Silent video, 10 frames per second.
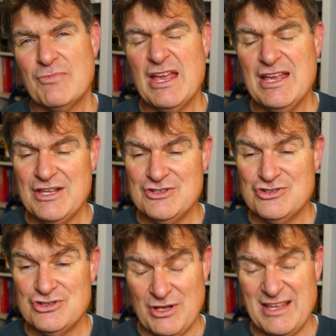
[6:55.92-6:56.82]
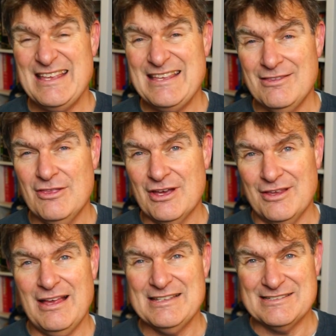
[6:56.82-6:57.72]
is
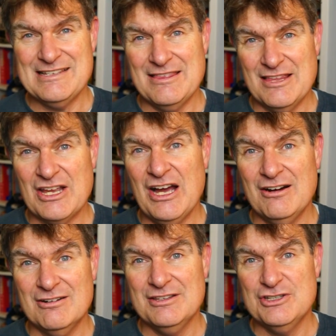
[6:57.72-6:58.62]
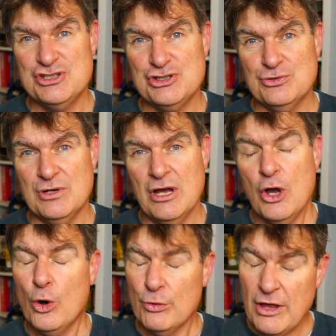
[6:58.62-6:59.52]
as I said, the colour du jour.
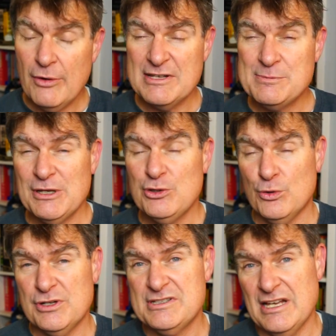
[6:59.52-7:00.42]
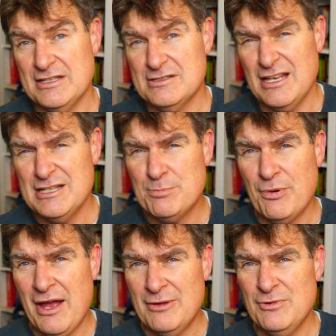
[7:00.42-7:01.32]
Although, as my daughter says, is
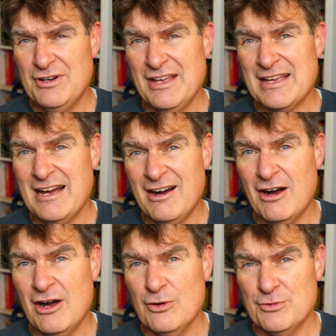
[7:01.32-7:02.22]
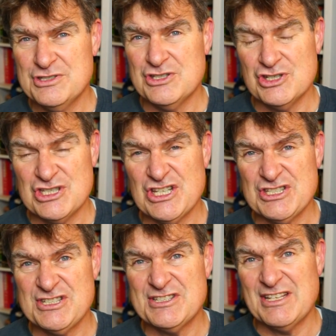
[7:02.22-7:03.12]
brown really a colour or is it just a
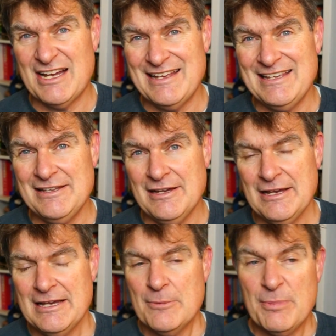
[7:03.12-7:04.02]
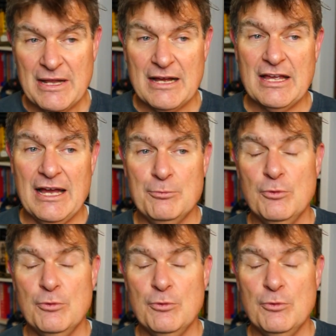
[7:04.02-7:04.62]
stain? But okay, we'll